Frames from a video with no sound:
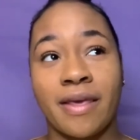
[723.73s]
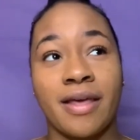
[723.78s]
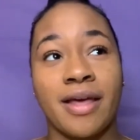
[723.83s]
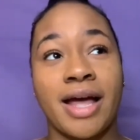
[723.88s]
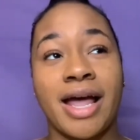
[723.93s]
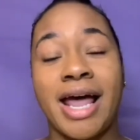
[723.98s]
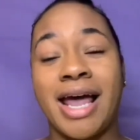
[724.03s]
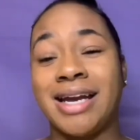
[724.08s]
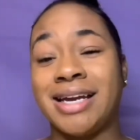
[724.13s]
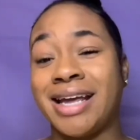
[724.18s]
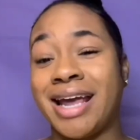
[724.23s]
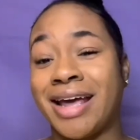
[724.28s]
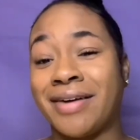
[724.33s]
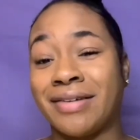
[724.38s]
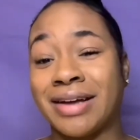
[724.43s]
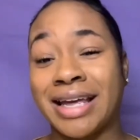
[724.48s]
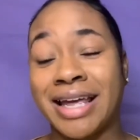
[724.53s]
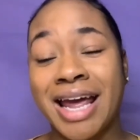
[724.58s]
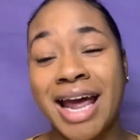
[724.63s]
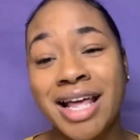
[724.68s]
I had to have a
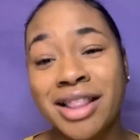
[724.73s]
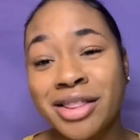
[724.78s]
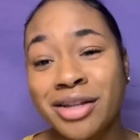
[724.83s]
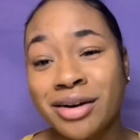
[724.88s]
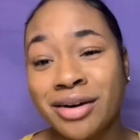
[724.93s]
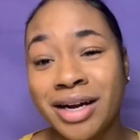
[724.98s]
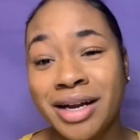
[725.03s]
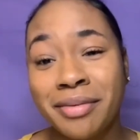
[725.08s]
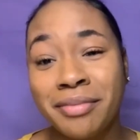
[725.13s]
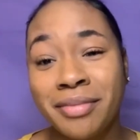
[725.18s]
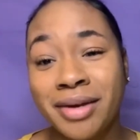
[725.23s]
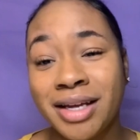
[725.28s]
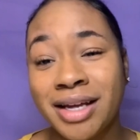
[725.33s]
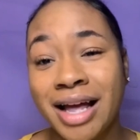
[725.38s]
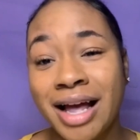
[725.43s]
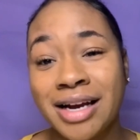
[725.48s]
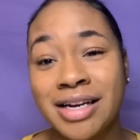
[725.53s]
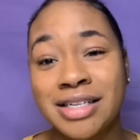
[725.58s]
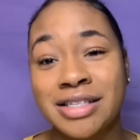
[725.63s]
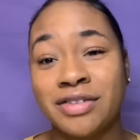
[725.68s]
catheter in me.
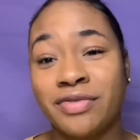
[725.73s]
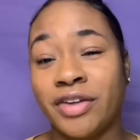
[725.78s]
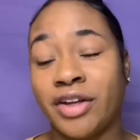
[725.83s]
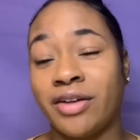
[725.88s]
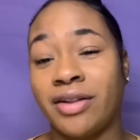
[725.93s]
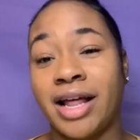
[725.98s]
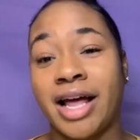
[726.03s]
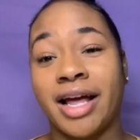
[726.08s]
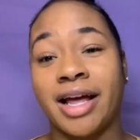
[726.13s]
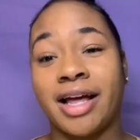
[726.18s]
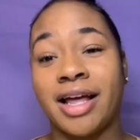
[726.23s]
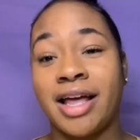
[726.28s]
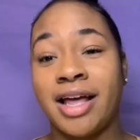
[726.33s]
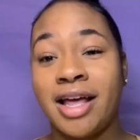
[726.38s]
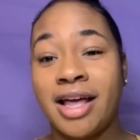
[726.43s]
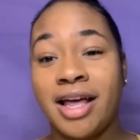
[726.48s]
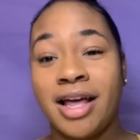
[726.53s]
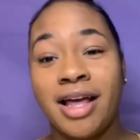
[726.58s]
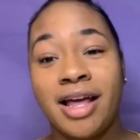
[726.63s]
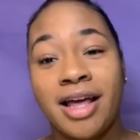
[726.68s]
I just felt like
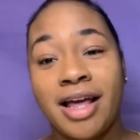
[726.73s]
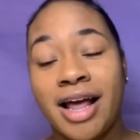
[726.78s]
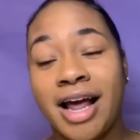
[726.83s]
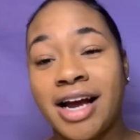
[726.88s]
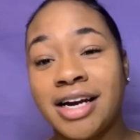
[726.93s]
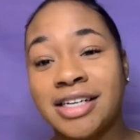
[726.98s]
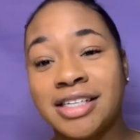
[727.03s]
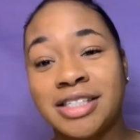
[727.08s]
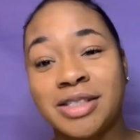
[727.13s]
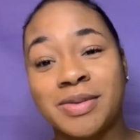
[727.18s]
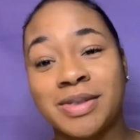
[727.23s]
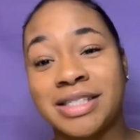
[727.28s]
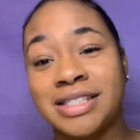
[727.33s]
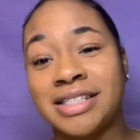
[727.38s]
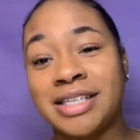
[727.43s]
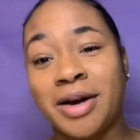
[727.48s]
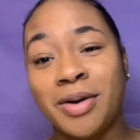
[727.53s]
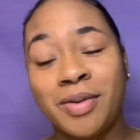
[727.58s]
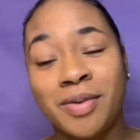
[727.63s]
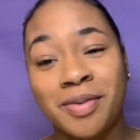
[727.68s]
I just was
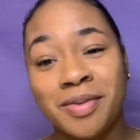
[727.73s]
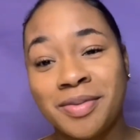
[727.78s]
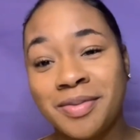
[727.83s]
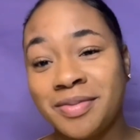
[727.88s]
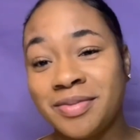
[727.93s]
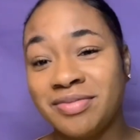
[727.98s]
so